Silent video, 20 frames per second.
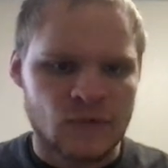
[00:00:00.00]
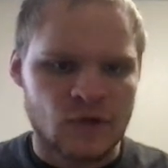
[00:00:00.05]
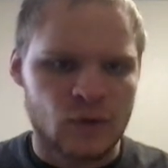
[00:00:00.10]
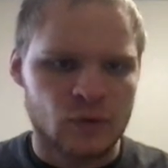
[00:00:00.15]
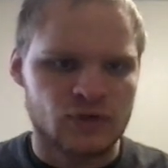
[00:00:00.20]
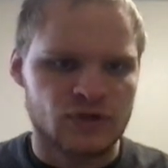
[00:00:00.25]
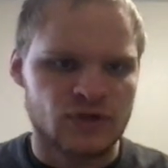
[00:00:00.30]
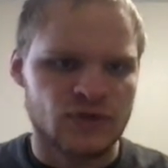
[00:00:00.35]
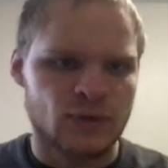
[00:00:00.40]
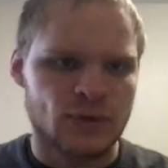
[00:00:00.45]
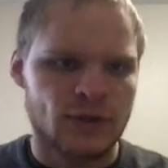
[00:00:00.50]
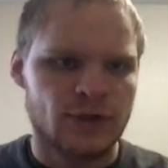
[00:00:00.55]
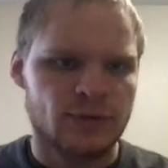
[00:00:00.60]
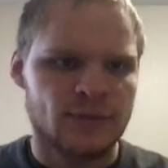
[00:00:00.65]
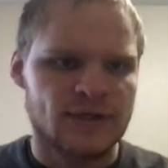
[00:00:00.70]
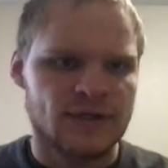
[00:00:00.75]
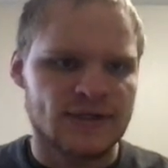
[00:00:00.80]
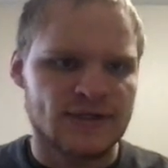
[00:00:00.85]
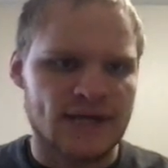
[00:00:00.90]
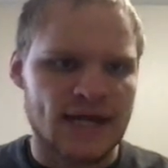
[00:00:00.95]
which is weird
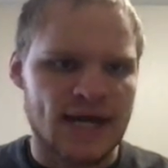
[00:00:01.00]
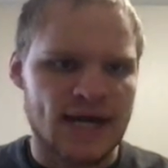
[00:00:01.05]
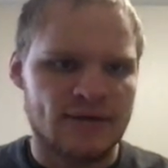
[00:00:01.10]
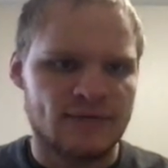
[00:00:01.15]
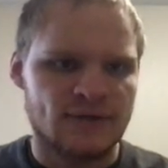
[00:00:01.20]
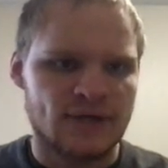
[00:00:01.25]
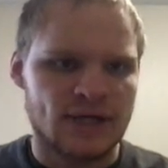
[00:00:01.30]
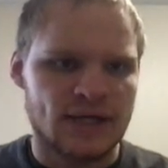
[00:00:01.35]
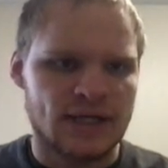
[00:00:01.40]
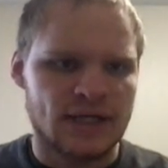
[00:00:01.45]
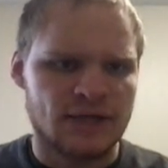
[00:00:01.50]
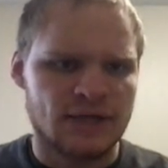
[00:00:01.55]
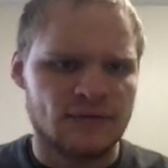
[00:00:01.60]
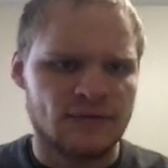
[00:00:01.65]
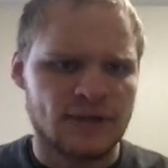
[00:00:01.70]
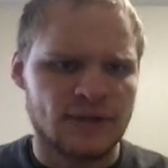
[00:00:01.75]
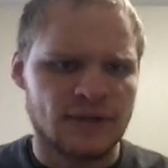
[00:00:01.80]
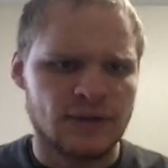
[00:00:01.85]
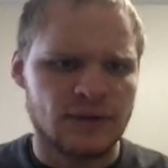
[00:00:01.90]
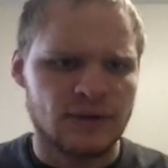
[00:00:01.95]
because I have
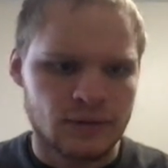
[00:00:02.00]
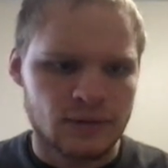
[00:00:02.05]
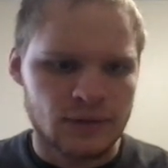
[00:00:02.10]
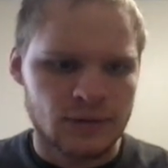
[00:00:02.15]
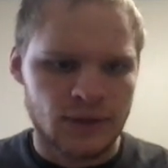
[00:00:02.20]
.env here.